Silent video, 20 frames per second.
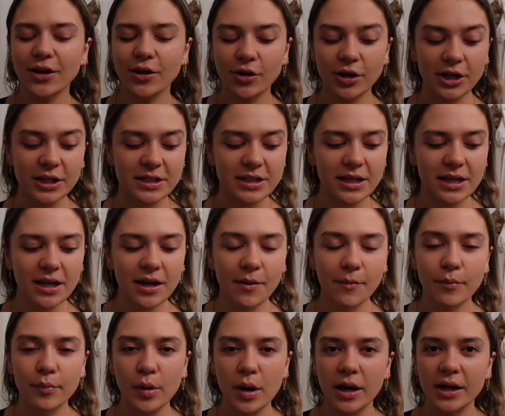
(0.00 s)
Crazy,
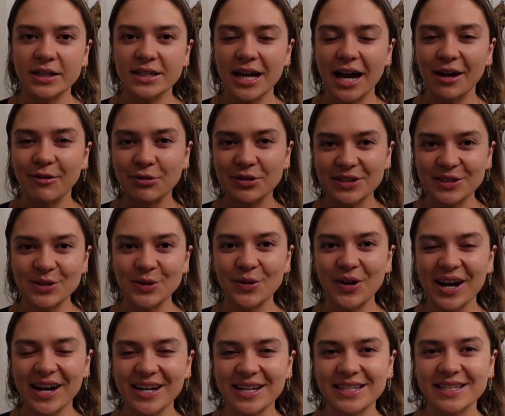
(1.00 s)
but I will see you
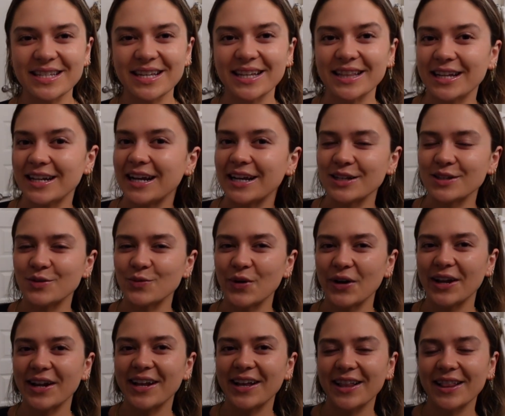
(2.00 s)
guys in the next
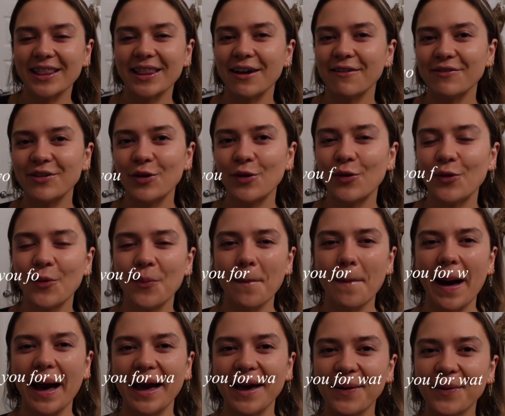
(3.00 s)
one. Love you,
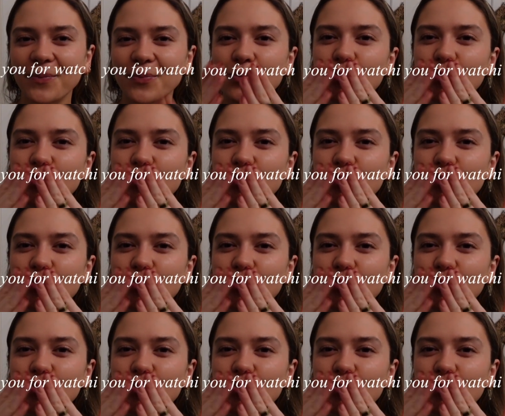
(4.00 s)
bye.